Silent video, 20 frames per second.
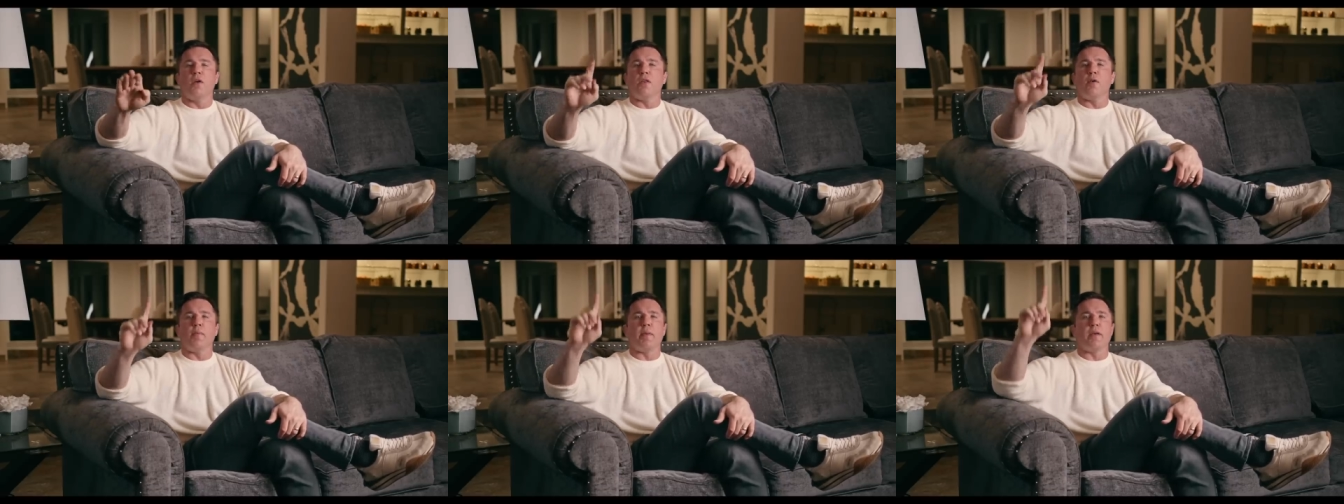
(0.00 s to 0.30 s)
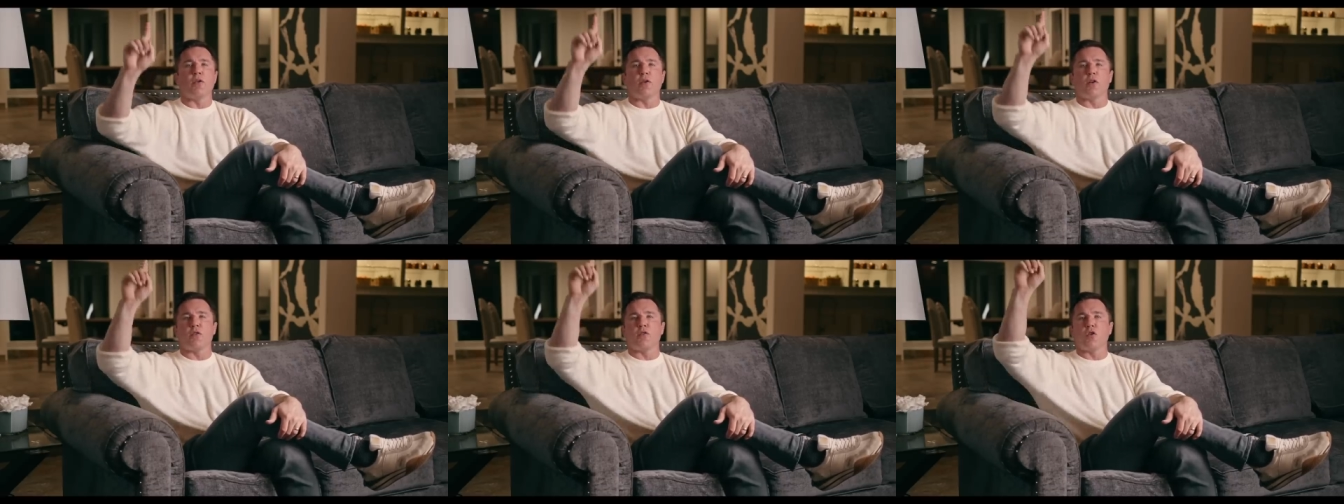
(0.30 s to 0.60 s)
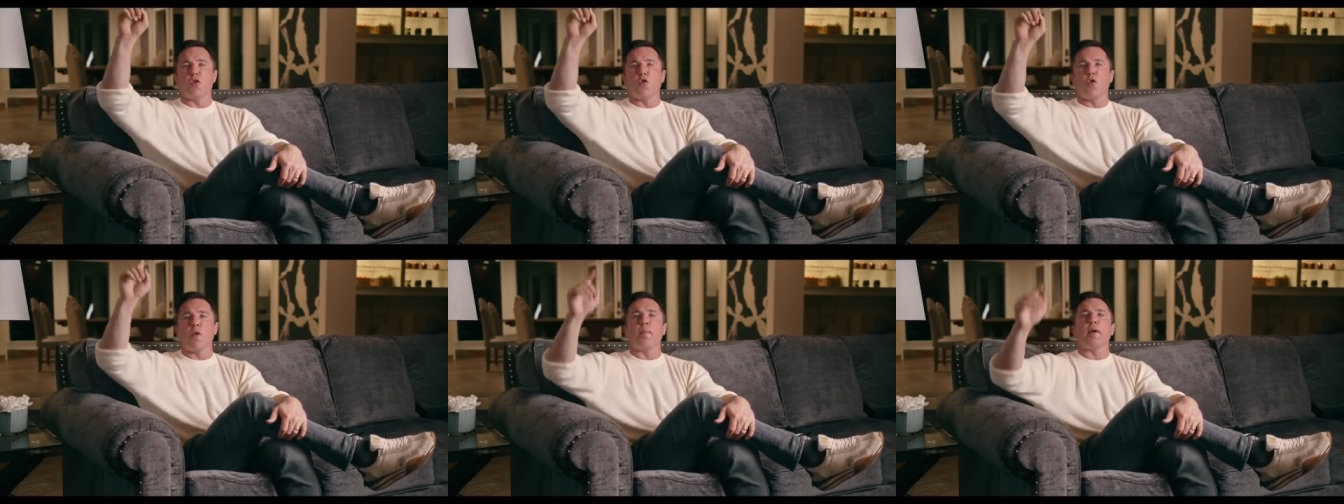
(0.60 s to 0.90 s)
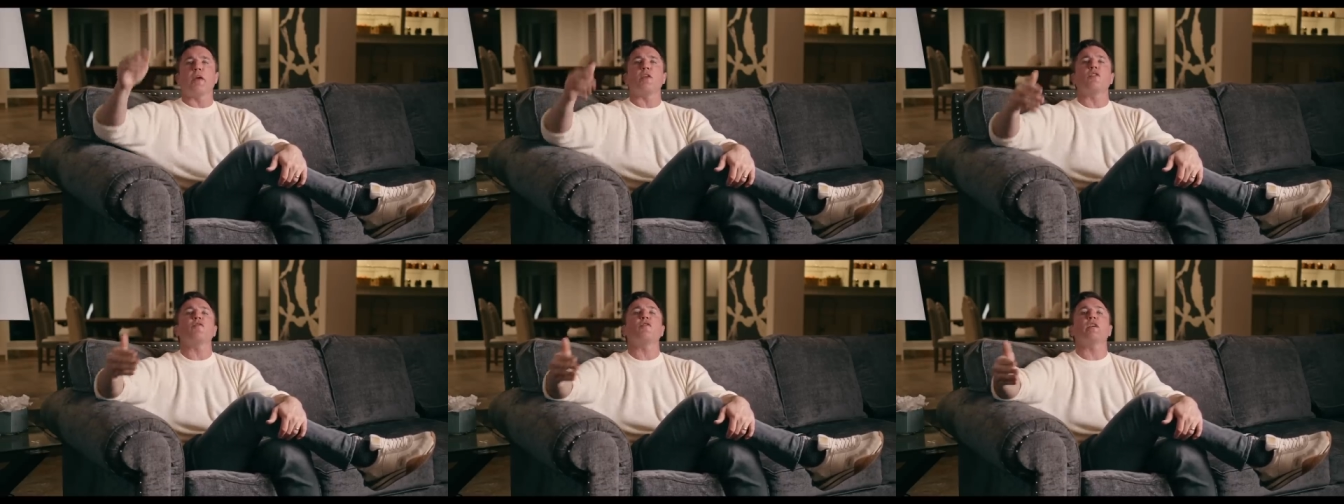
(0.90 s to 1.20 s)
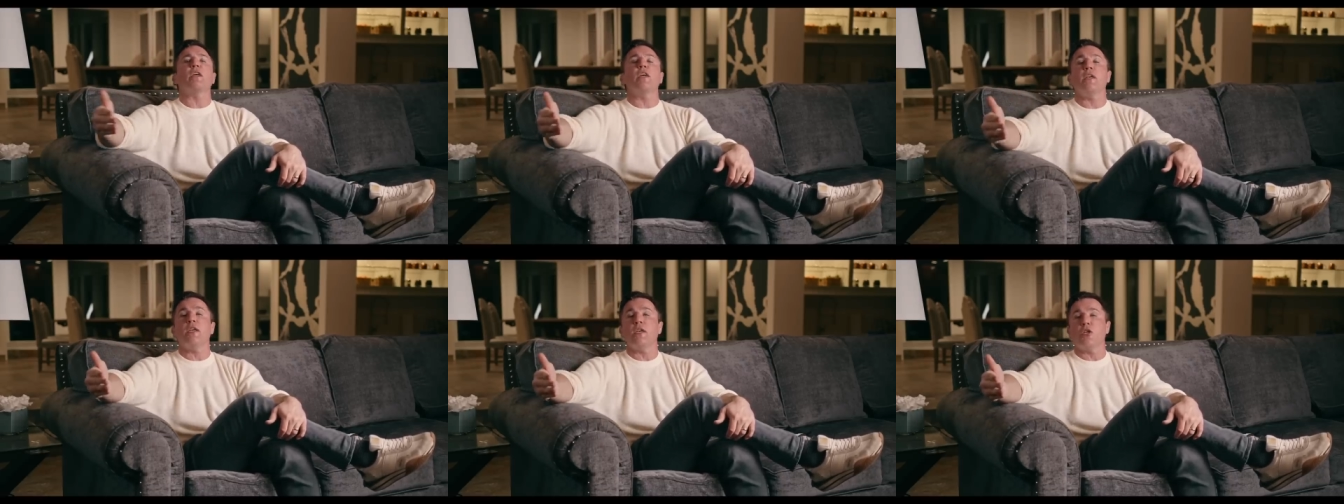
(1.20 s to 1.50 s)
The meter doesn't go up because of
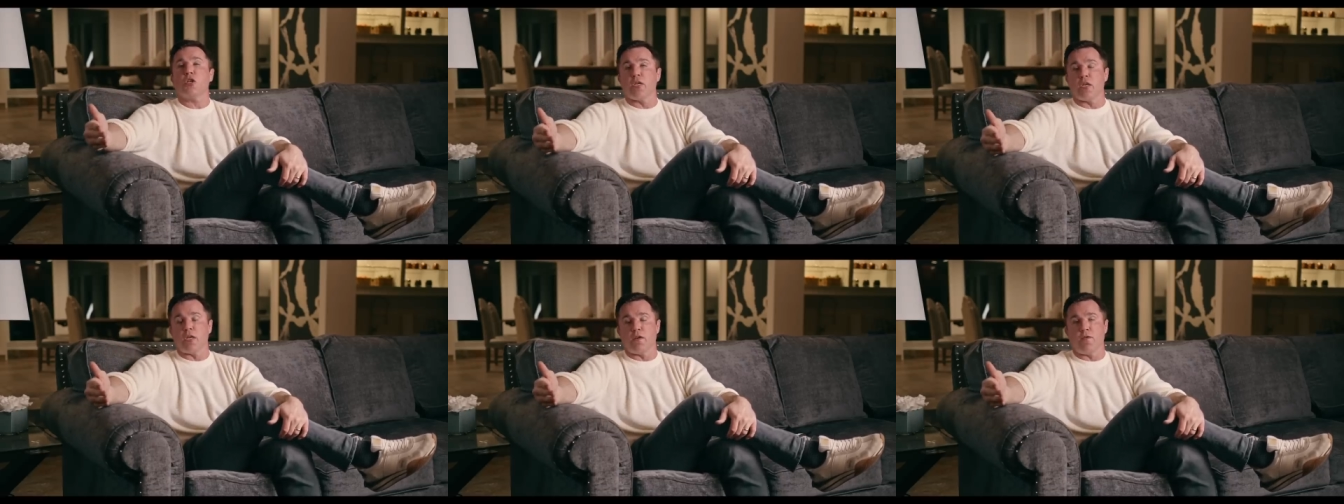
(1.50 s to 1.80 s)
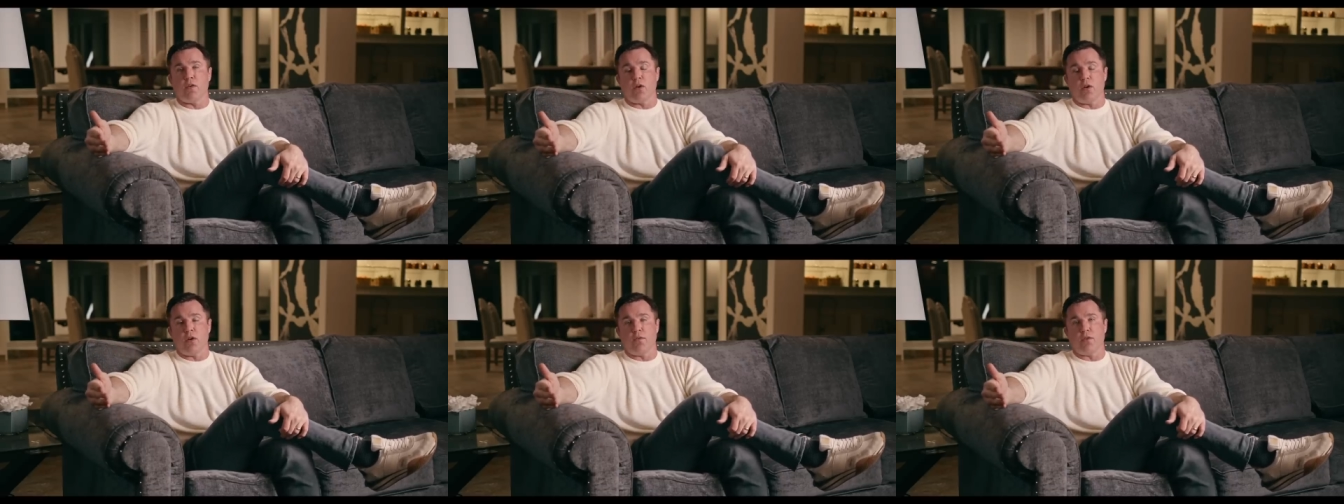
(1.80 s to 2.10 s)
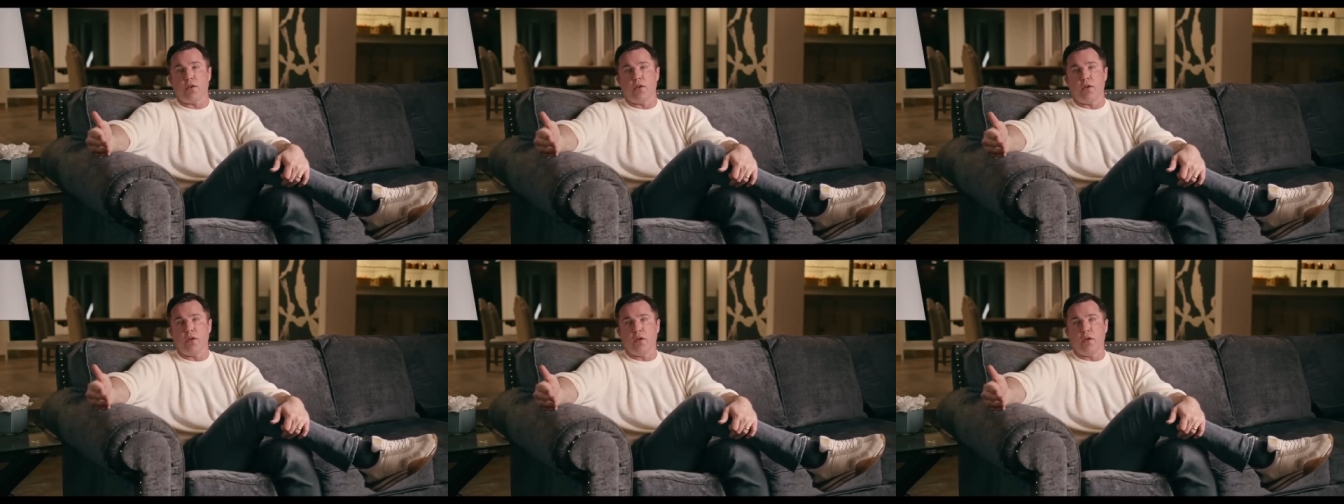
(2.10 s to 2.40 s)
the condition involved.